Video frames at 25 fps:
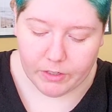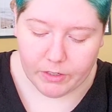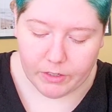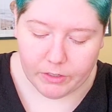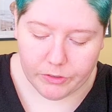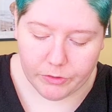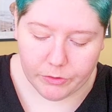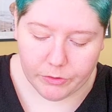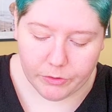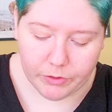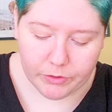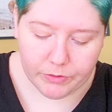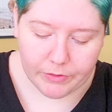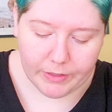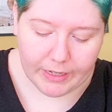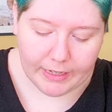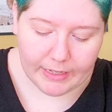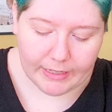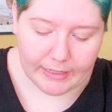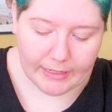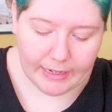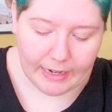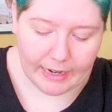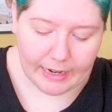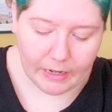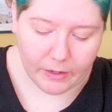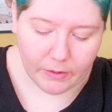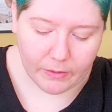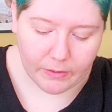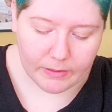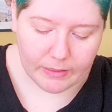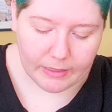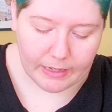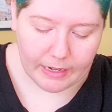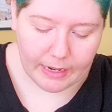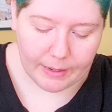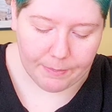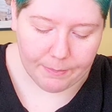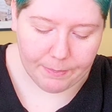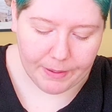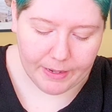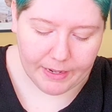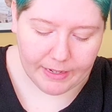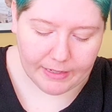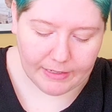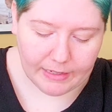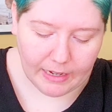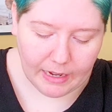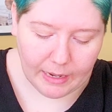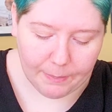Jewel ran out and
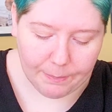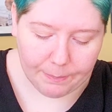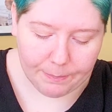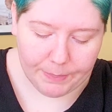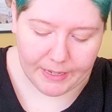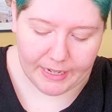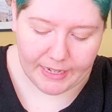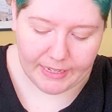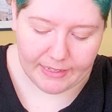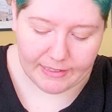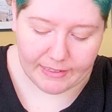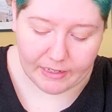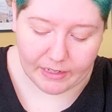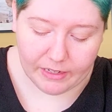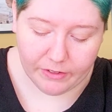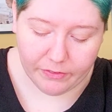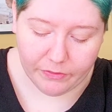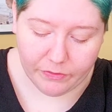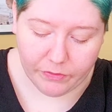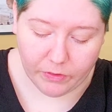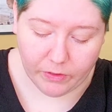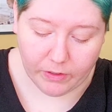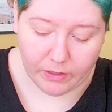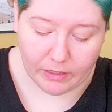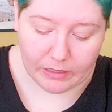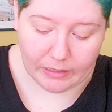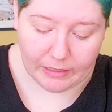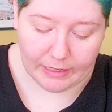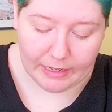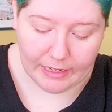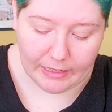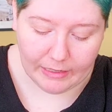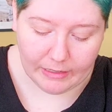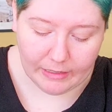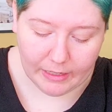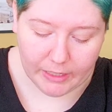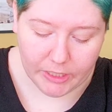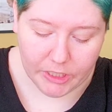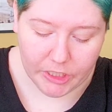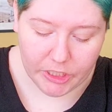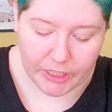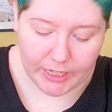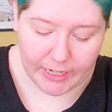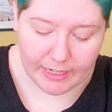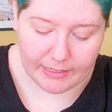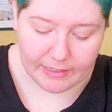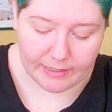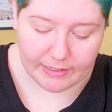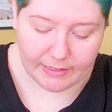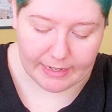picked up pizza for a late lunch
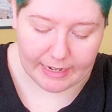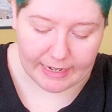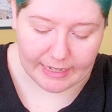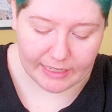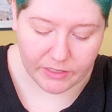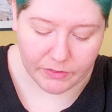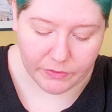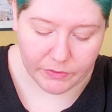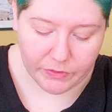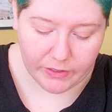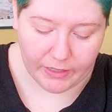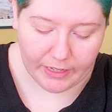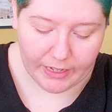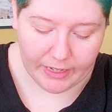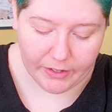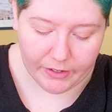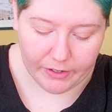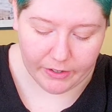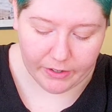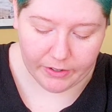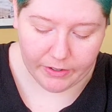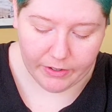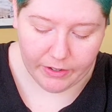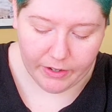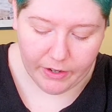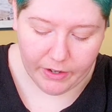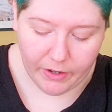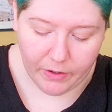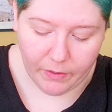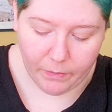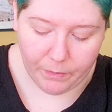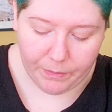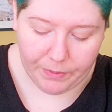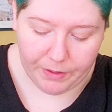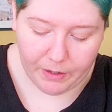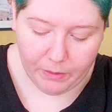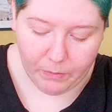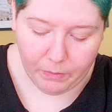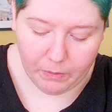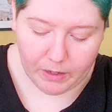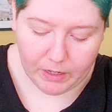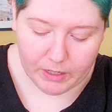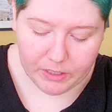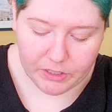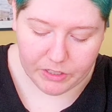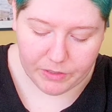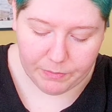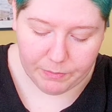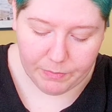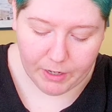and snacks for later. We
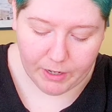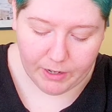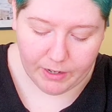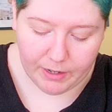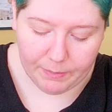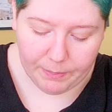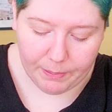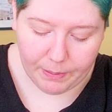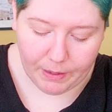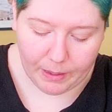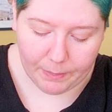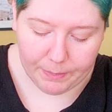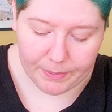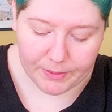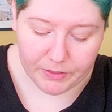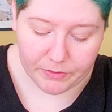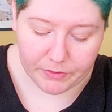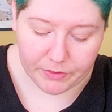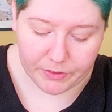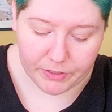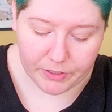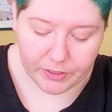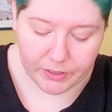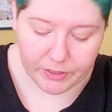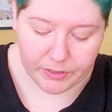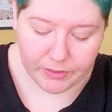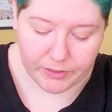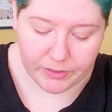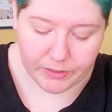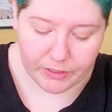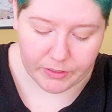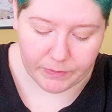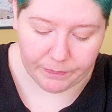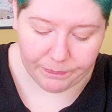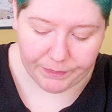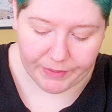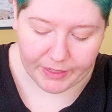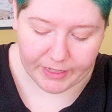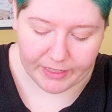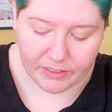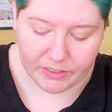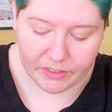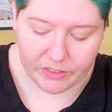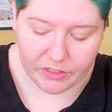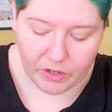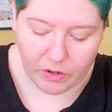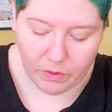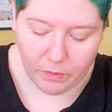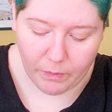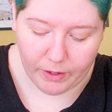watched Mary Poppins Returns. It's
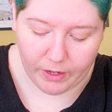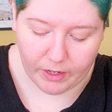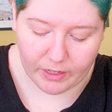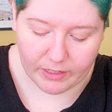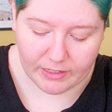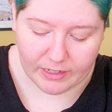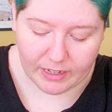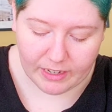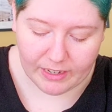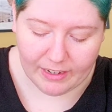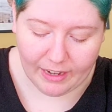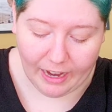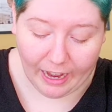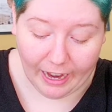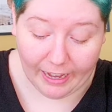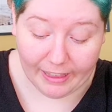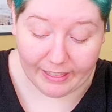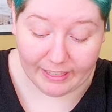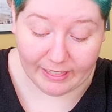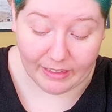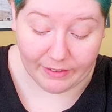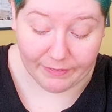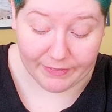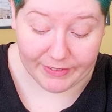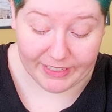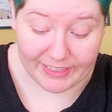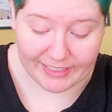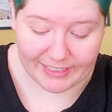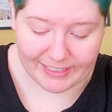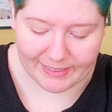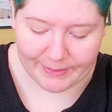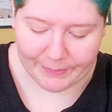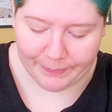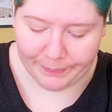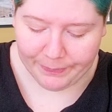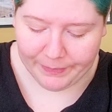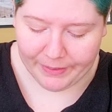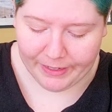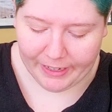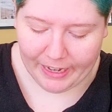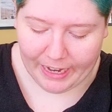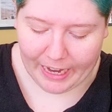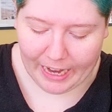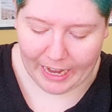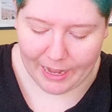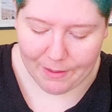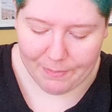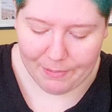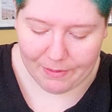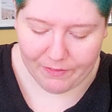so well done. I love it.
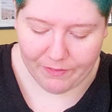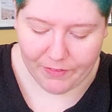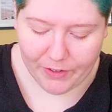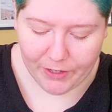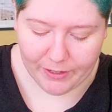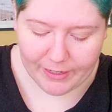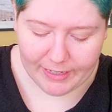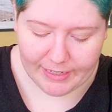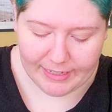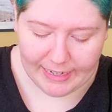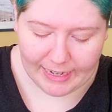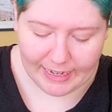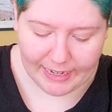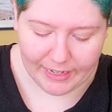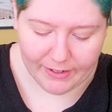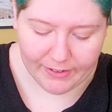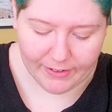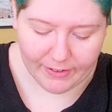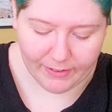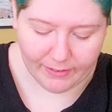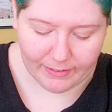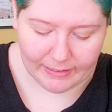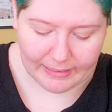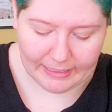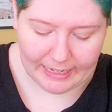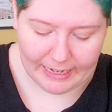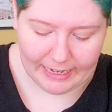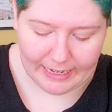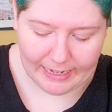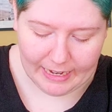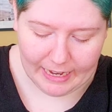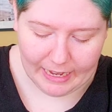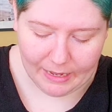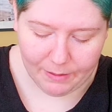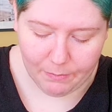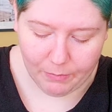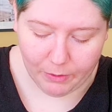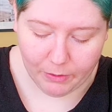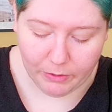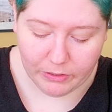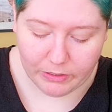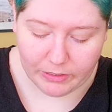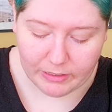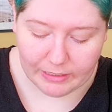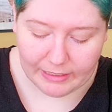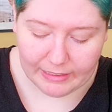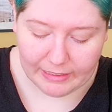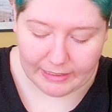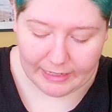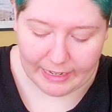I've been very tired all day and
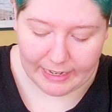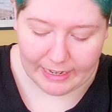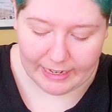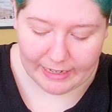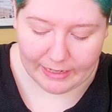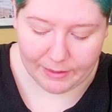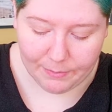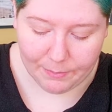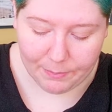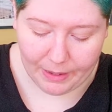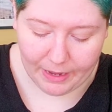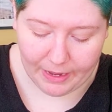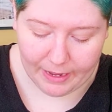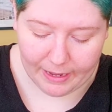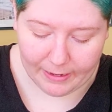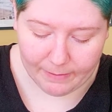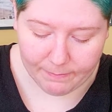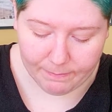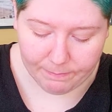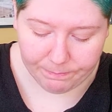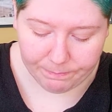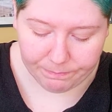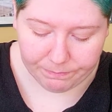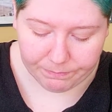mostly laying in bed.